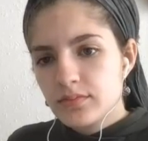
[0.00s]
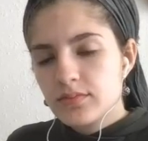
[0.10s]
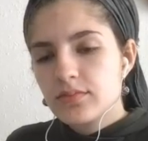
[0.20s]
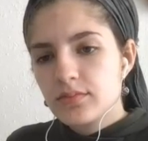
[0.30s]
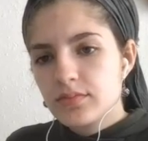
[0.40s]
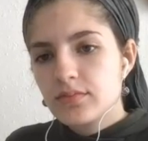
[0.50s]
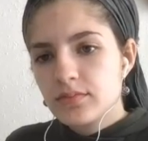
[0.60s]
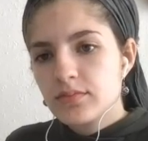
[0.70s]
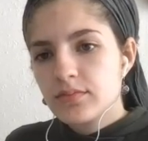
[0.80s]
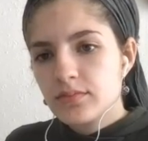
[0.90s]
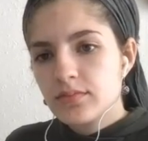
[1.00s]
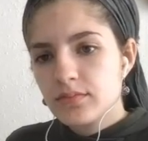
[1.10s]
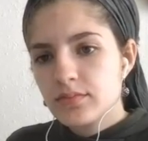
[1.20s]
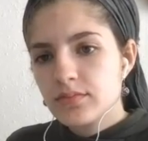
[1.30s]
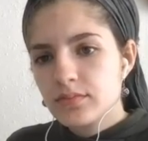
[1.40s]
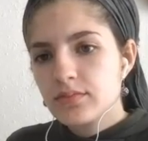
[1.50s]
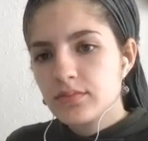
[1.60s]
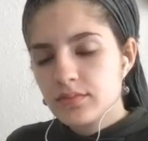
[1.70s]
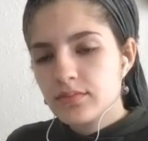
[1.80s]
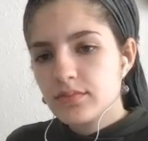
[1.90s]

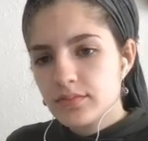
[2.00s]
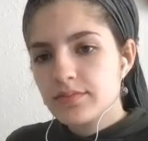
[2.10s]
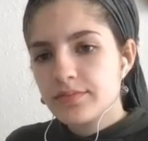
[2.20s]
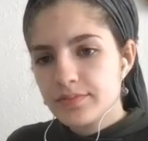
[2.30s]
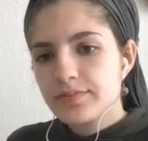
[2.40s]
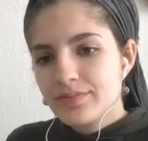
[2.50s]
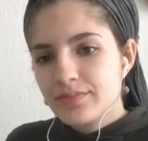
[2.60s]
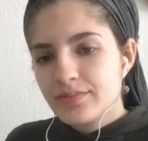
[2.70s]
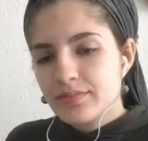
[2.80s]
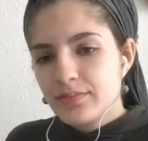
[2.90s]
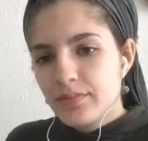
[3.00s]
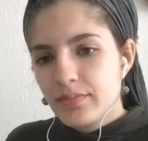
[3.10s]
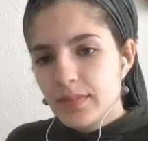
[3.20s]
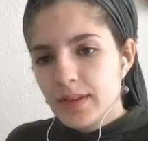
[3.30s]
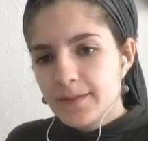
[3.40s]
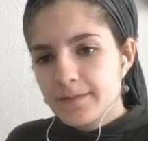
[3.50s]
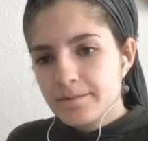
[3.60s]
No words are spoken by the person on screen.